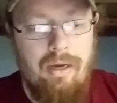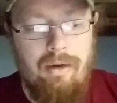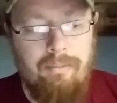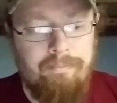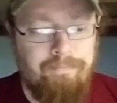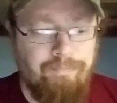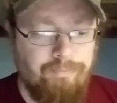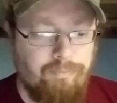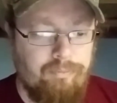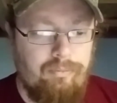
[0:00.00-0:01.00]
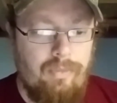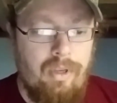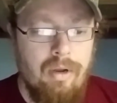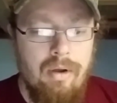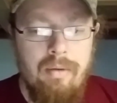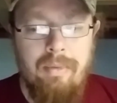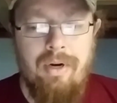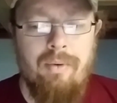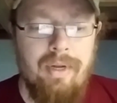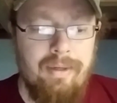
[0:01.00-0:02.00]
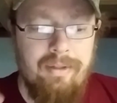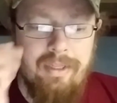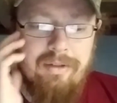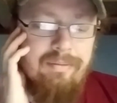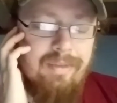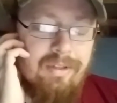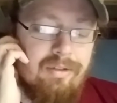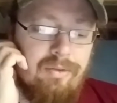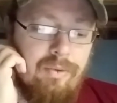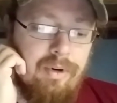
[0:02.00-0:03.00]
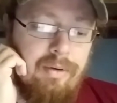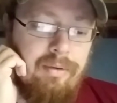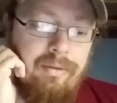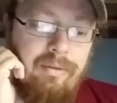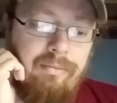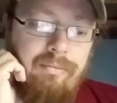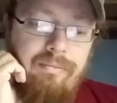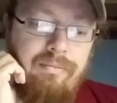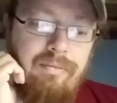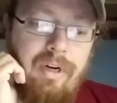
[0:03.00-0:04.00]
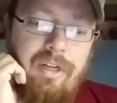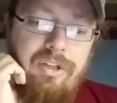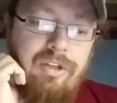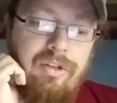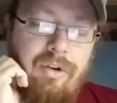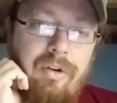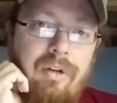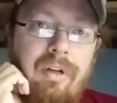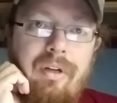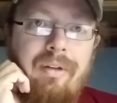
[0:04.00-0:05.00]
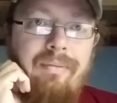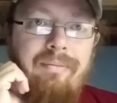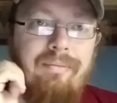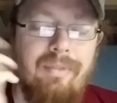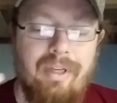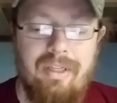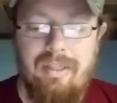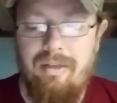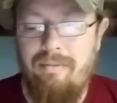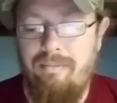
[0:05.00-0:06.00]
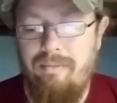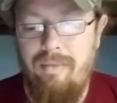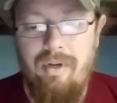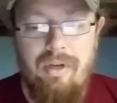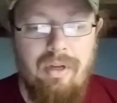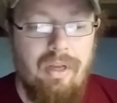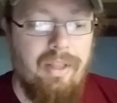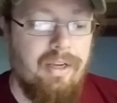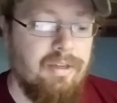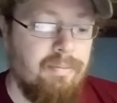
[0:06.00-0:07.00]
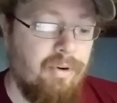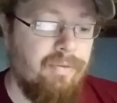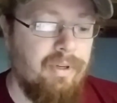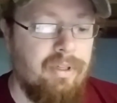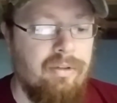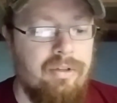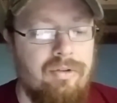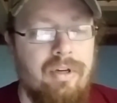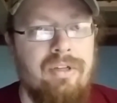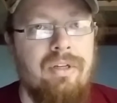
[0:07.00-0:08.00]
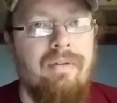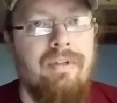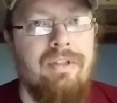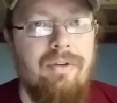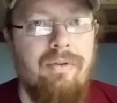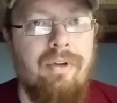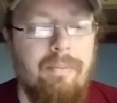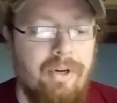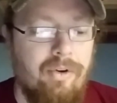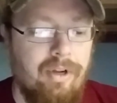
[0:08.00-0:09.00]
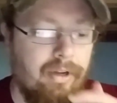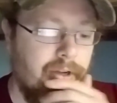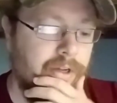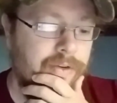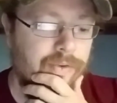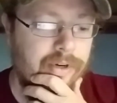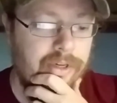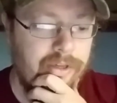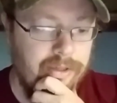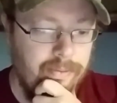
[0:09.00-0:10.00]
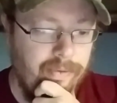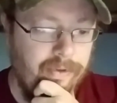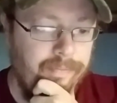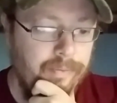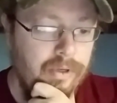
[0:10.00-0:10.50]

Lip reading: But anyway, this story that I just saw, like I said, I think is a perfect illustration of it. So I'm gonna go ahead and read you some of it.